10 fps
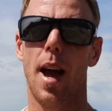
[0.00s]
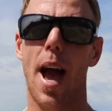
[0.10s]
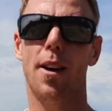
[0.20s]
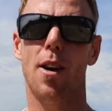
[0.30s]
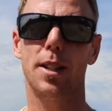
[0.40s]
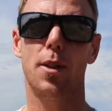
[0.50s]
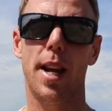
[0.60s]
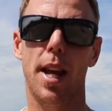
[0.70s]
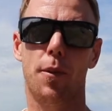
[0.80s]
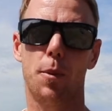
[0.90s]
Hey guys,
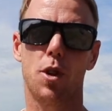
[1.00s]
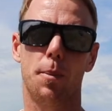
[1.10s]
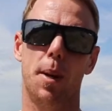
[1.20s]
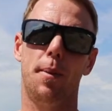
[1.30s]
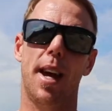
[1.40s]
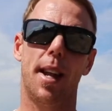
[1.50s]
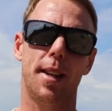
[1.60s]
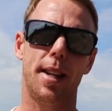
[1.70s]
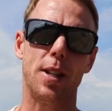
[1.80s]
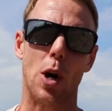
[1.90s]
Grant here from
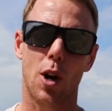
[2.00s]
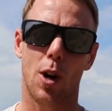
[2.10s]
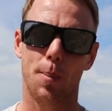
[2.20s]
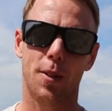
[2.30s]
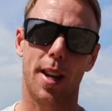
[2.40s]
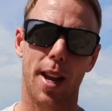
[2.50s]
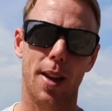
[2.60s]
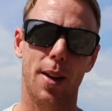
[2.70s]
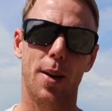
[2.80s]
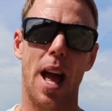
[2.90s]
dropshipdownunder.com.au.
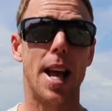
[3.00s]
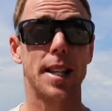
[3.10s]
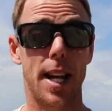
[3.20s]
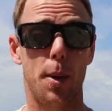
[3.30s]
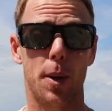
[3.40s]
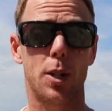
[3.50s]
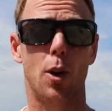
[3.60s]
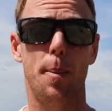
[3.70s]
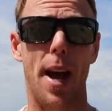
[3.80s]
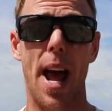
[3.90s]
Today I want to
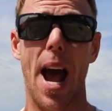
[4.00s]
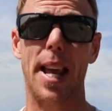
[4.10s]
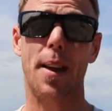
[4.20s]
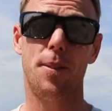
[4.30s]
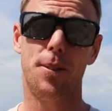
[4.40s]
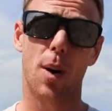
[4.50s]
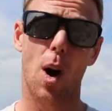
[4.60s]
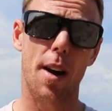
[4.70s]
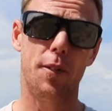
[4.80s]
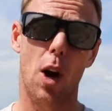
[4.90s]
talk about adding
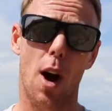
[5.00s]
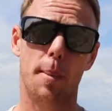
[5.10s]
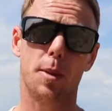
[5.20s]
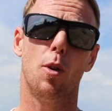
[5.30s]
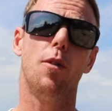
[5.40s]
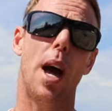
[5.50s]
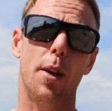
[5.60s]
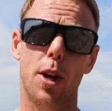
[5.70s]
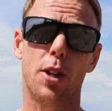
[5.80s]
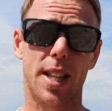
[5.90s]
5 times more
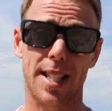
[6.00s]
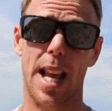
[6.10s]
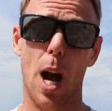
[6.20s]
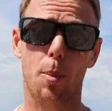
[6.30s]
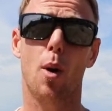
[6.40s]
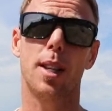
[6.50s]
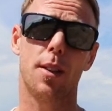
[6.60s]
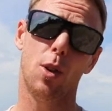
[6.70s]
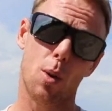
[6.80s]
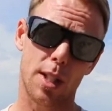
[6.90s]
value to the sale price
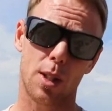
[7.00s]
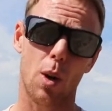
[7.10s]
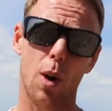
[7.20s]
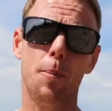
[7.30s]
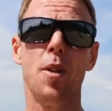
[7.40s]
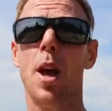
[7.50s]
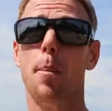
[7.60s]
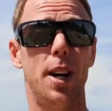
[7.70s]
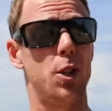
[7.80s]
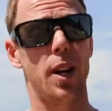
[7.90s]
of your store
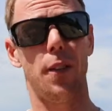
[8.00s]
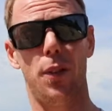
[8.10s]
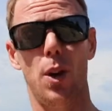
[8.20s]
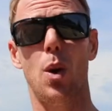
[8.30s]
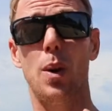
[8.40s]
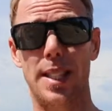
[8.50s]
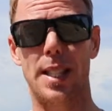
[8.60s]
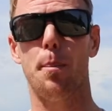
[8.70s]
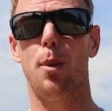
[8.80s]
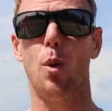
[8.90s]
by doing a few
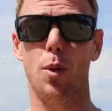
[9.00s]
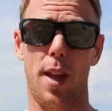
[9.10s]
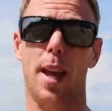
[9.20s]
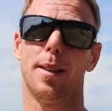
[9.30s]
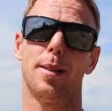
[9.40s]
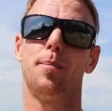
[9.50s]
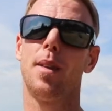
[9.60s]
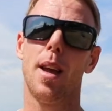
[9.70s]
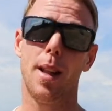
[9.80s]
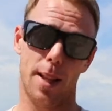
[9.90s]
simple things.
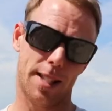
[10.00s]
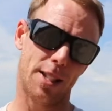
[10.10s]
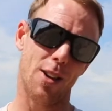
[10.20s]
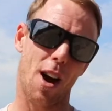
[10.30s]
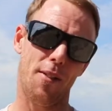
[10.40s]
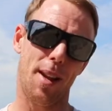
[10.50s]
Let's dive